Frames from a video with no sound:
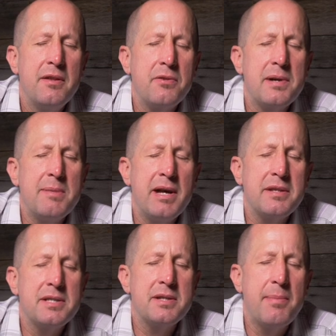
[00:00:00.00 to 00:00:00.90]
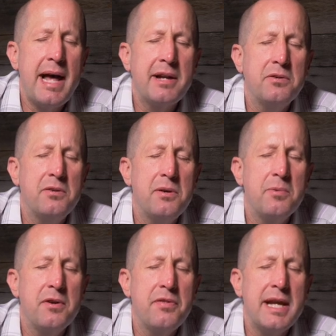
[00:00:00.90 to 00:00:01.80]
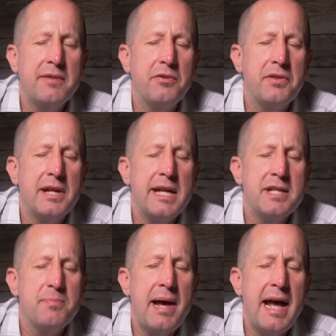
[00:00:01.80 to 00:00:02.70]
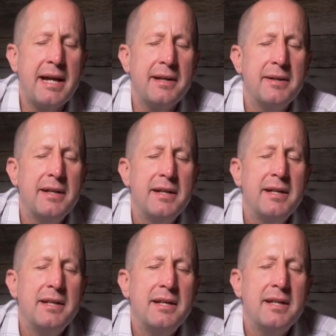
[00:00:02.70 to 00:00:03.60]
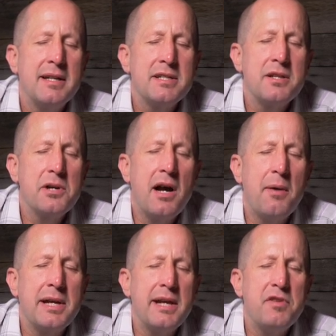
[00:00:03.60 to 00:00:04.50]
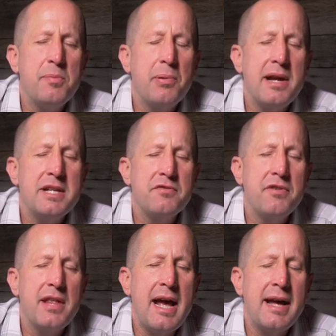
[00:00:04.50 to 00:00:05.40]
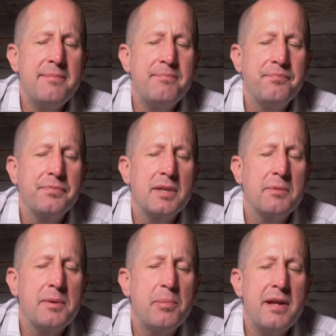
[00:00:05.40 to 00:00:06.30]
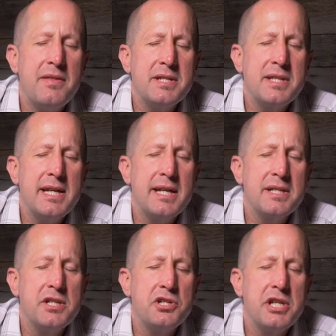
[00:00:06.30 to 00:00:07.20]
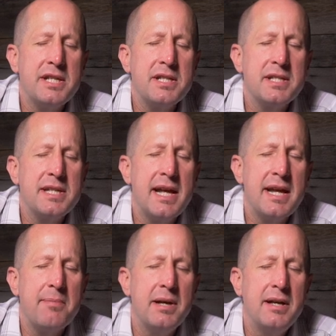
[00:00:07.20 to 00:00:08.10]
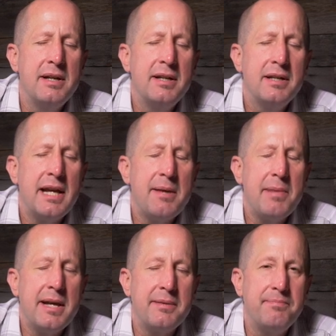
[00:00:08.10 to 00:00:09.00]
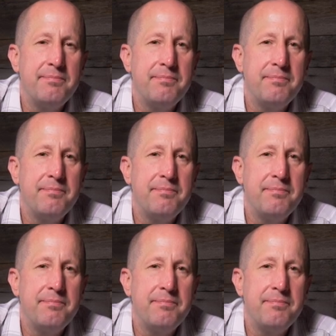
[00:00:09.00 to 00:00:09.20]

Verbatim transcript: three-month sabbatical, and we're thankful that he's back. And so, God, we give you praise for that. We pray these things in Jesus' name. Amen.